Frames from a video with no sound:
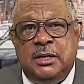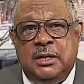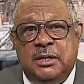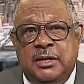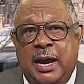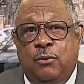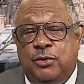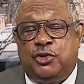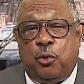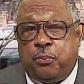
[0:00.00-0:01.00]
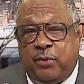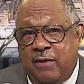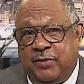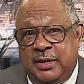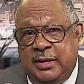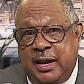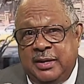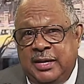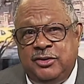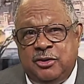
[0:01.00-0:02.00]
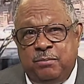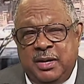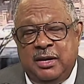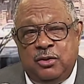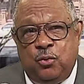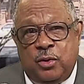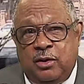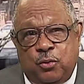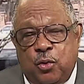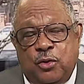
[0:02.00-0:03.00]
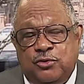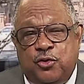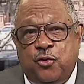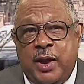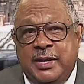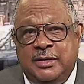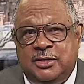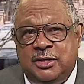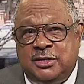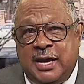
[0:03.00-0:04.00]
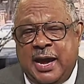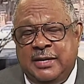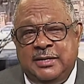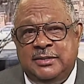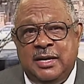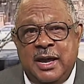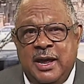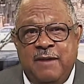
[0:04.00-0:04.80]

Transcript: that was so prevalent, and Egypt being one of the world's greatest societies, if